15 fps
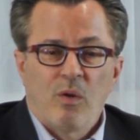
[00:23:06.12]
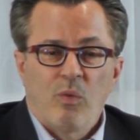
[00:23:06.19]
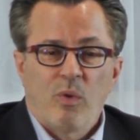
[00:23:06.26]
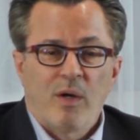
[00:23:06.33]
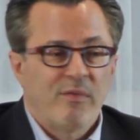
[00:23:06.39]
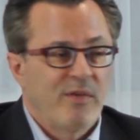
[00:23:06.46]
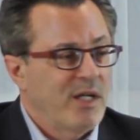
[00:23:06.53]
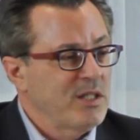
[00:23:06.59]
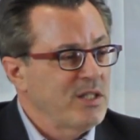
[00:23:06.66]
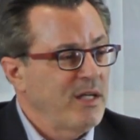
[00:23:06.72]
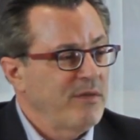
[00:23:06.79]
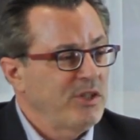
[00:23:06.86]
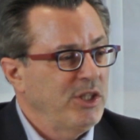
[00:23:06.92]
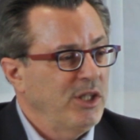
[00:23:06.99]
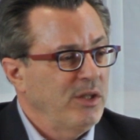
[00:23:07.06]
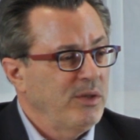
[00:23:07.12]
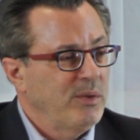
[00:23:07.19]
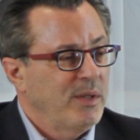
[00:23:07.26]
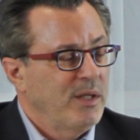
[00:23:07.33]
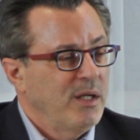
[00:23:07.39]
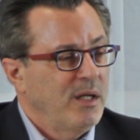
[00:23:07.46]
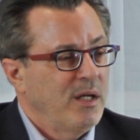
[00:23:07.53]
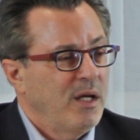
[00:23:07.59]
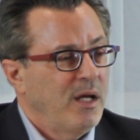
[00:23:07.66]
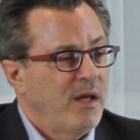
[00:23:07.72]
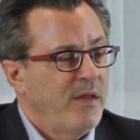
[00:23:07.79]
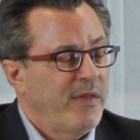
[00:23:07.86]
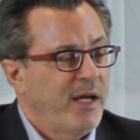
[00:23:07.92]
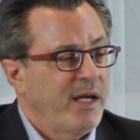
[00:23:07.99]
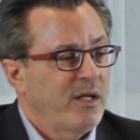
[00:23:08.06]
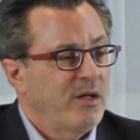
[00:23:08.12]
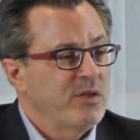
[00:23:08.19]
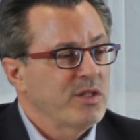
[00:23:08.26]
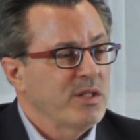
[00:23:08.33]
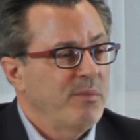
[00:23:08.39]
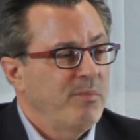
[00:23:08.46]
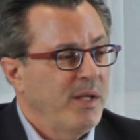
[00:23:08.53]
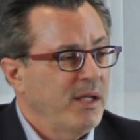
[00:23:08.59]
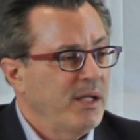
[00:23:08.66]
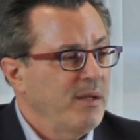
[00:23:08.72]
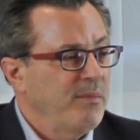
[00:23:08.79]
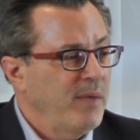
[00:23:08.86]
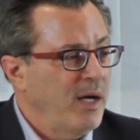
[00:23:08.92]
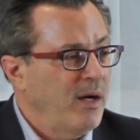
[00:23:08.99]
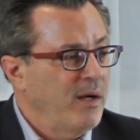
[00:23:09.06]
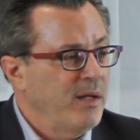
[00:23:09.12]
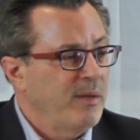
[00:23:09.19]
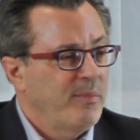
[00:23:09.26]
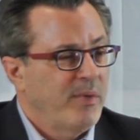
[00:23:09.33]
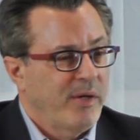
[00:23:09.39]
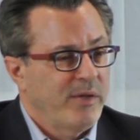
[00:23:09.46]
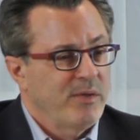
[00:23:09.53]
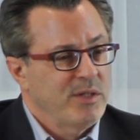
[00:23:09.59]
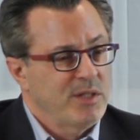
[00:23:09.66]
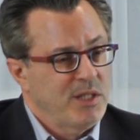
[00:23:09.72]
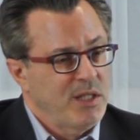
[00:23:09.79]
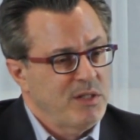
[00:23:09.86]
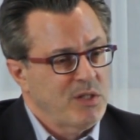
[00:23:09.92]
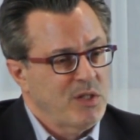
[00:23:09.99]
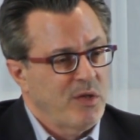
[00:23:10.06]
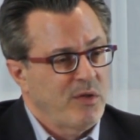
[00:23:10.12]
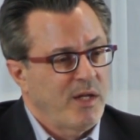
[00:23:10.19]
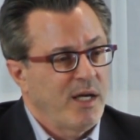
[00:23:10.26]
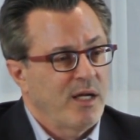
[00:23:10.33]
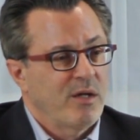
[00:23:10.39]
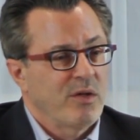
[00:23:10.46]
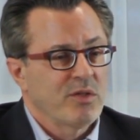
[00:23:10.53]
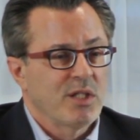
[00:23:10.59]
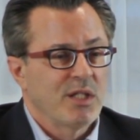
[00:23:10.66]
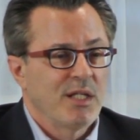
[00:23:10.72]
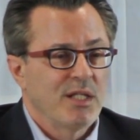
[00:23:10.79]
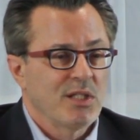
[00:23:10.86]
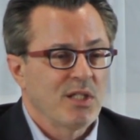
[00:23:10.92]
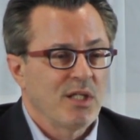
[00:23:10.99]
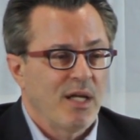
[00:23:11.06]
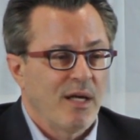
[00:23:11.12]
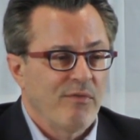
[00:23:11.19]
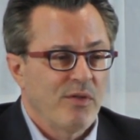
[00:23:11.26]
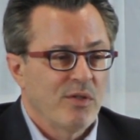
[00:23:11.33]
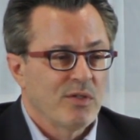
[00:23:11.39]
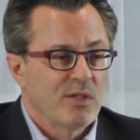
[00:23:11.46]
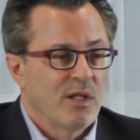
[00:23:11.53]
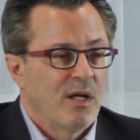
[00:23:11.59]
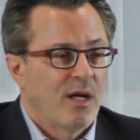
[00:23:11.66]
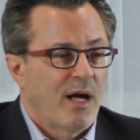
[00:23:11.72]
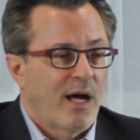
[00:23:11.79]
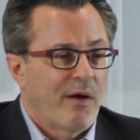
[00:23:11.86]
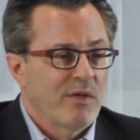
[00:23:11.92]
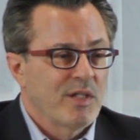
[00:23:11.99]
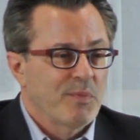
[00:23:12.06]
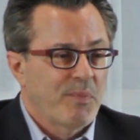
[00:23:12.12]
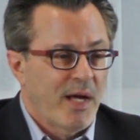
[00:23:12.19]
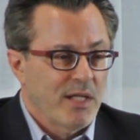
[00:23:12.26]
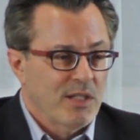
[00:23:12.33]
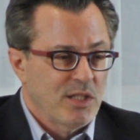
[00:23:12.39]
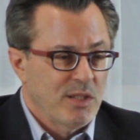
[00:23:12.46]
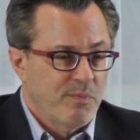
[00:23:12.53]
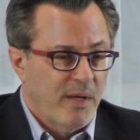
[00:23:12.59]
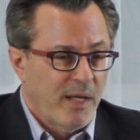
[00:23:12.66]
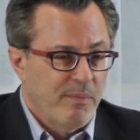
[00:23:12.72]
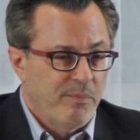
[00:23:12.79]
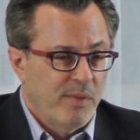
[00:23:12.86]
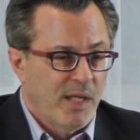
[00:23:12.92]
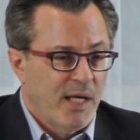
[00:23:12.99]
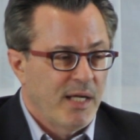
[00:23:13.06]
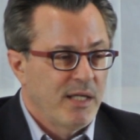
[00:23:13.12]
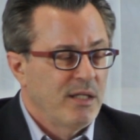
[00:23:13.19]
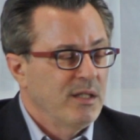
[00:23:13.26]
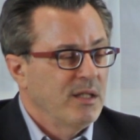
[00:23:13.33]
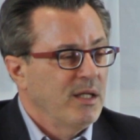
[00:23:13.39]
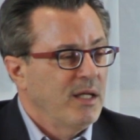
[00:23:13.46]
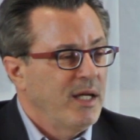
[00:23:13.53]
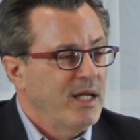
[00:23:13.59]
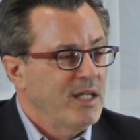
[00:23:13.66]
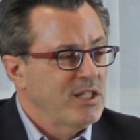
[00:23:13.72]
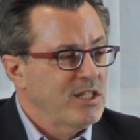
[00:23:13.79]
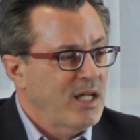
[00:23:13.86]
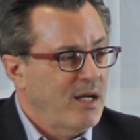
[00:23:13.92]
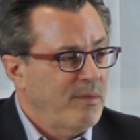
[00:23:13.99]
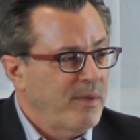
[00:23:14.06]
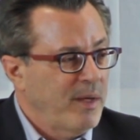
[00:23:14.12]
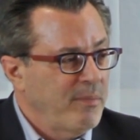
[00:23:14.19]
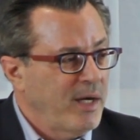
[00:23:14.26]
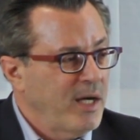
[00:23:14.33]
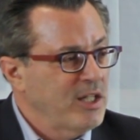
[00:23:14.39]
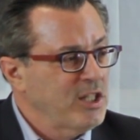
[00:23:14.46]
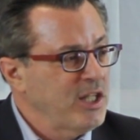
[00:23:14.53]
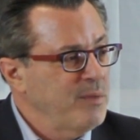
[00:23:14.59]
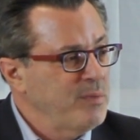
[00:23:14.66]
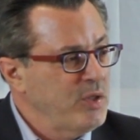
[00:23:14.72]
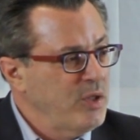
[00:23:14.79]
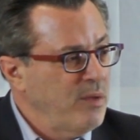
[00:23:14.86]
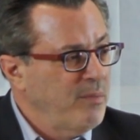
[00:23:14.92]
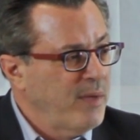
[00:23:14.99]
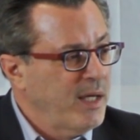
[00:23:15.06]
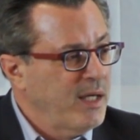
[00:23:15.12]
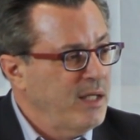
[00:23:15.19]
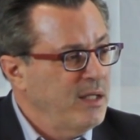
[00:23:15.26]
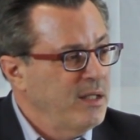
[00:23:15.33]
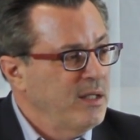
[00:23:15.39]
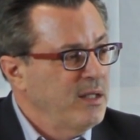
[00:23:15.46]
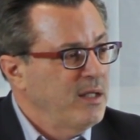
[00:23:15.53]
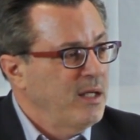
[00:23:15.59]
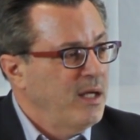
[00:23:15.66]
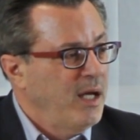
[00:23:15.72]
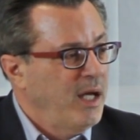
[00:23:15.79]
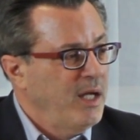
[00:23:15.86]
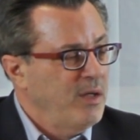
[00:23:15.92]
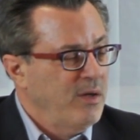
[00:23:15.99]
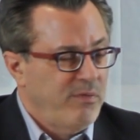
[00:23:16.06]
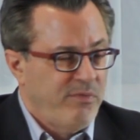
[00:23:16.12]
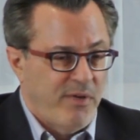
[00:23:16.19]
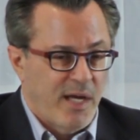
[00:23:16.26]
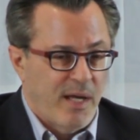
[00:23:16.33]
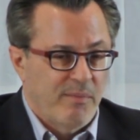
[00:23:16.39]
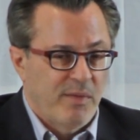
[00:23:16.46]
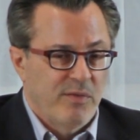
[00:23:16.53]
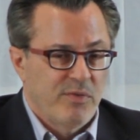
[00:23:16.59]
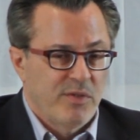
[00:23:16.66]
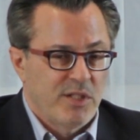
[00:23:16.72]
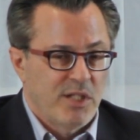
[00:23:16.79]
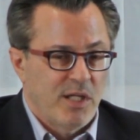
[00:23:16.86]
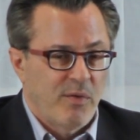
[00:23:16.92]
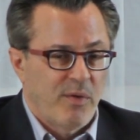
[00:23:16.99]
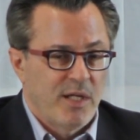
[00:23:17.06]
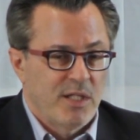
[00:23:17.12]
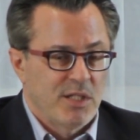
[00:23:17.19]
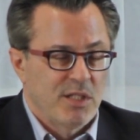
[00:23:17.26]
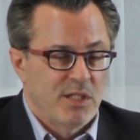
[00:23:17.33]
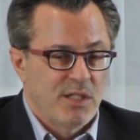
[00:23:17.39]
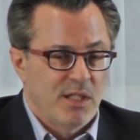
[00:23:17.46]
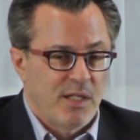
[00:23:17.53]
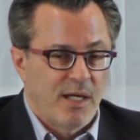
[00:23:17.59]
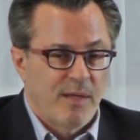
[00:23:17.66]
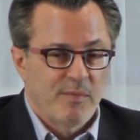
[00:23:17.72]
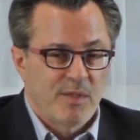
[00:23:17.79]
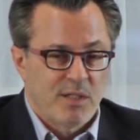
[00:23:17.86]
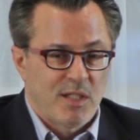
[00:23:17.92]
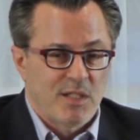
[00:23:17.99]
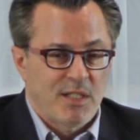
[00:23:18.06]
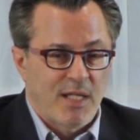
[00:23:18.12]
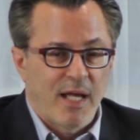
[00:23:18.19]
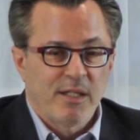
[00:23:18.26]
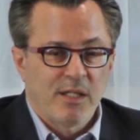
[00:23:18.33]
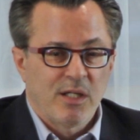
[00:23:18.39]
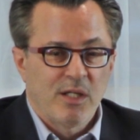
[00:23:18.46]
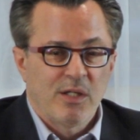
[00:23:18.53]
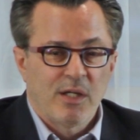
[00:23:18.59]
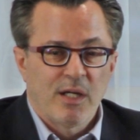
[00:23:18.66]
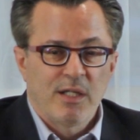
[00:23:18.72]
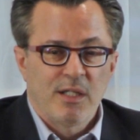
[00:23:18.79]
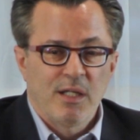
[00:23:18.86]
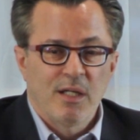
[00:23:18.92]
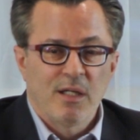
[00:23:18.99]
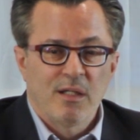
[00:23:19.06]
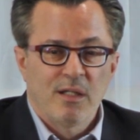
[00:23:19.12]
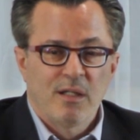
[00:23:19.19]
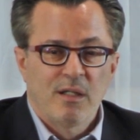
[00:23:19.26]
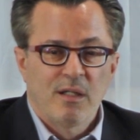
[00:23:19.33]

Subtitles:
What if he doesn't have children? Then it goes to Billy and Mary, the brother and sister. Then it goes to niece and nephews. Always passes by blood instead of by marriage. Keeps your money in your family for generations to come. Does this sound like a good idea?